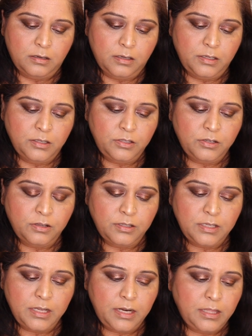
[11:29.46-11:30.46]
it does not
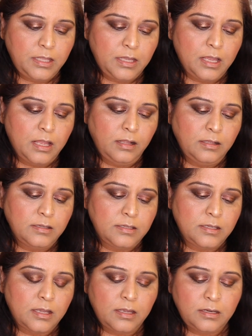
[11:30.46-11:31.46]
say anything
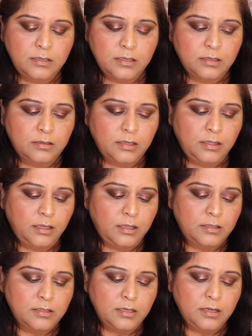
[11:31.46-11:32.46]
else, and I think
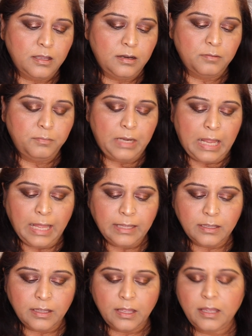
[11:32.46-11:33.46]
it's in color
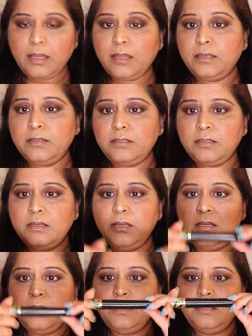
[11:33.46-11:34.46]
black, and
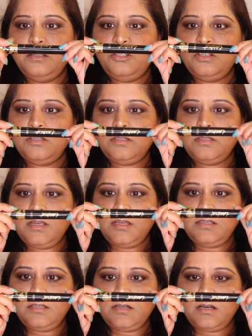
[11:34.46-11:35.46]
it just
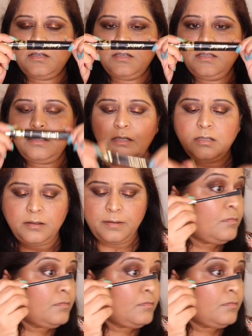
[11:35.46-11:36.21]
says Tartist.